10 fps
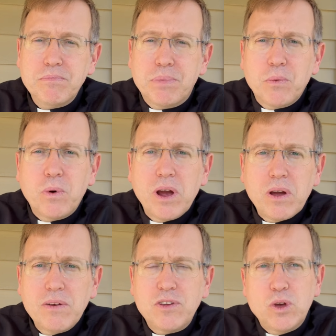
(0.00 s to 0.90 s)
But where
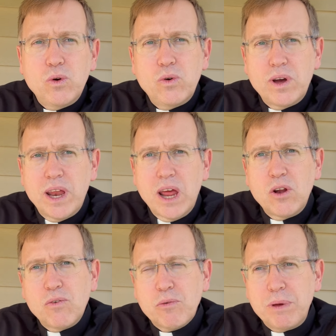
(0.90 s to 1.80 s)
have you, and I
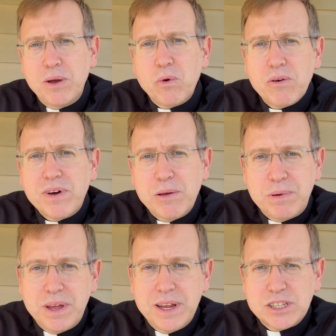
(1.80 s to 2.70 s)
know for me, where have I
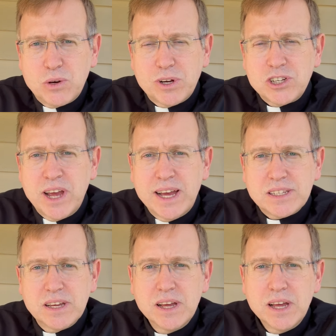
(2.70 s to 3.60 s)
been, that's the question I
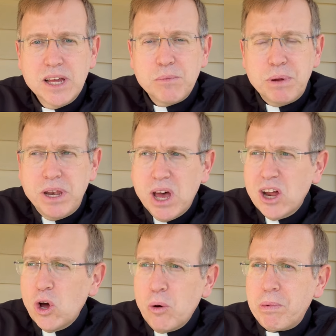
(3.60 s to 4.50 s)
ask, been
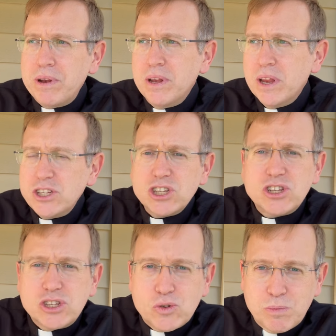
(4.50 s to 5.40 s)
not open, not just
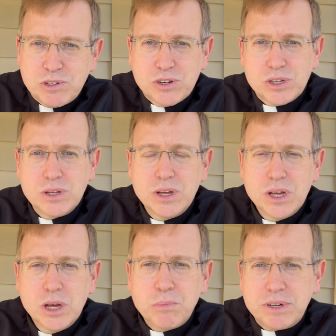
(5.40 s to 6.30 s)
to the scriptures,
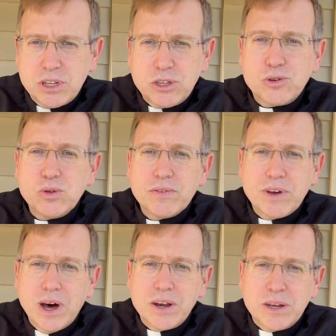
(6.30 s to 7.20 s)
but to the truth of
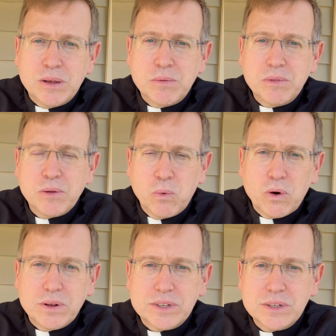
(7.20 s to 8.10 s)
God in the
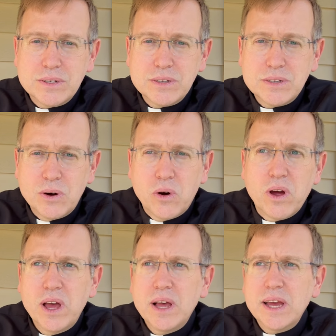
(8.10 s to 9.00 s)
world, or
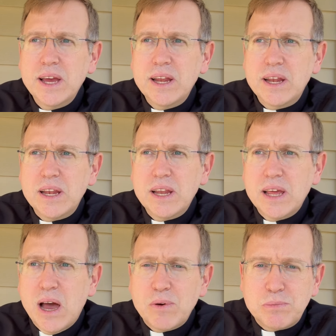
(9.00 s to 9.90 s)
in
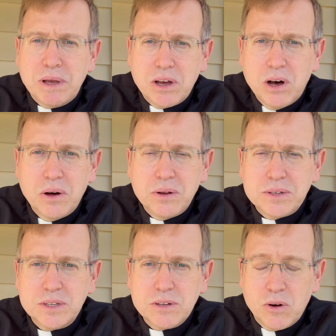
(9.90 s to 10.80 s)
how he's being
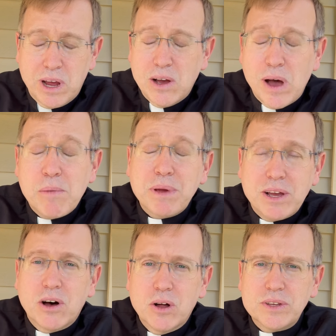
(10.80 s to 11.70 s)
called, or how I'm being
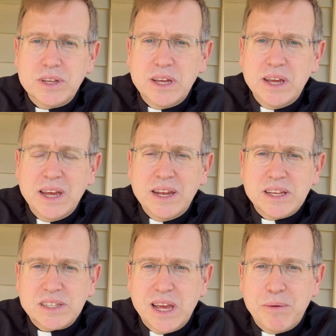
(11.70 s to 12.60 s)
called in
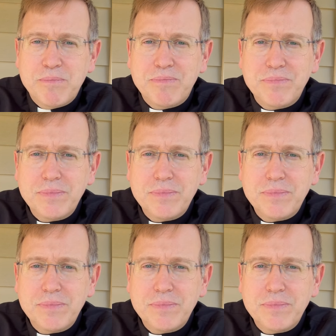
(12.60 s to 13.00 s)
his name.